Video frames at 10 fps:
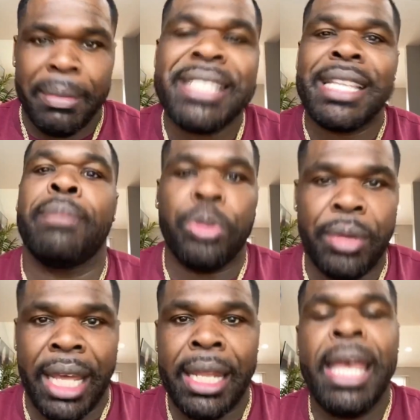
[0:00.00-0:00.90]
Let's stop doing
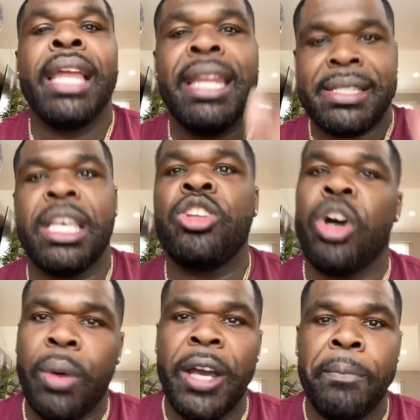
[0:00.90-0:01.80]
that. Let's say, you
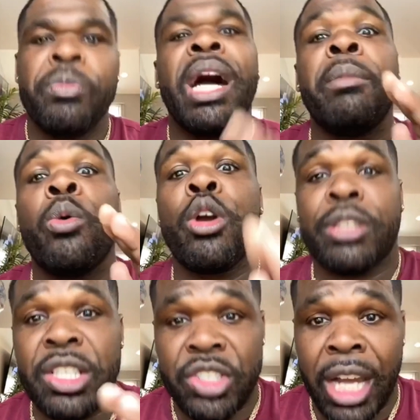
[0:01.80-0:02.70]
know what? I'm going to work
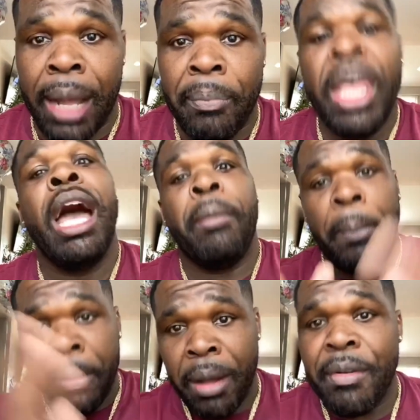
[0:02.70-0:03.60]
this job. I'm going to
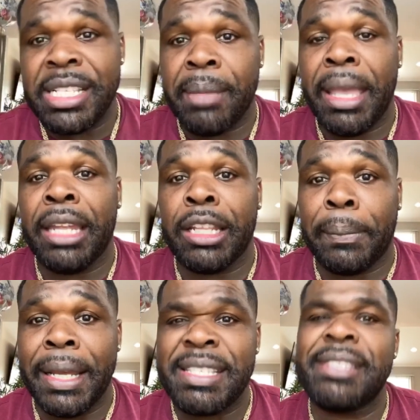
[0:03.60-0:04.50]
put my resume in other
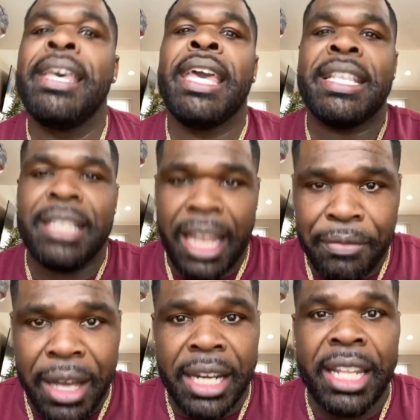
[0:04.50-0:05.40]
places until I
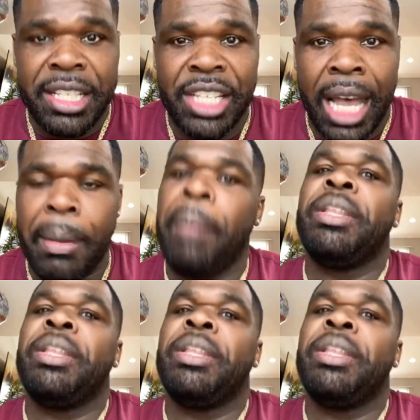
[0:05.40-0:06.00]
find another job.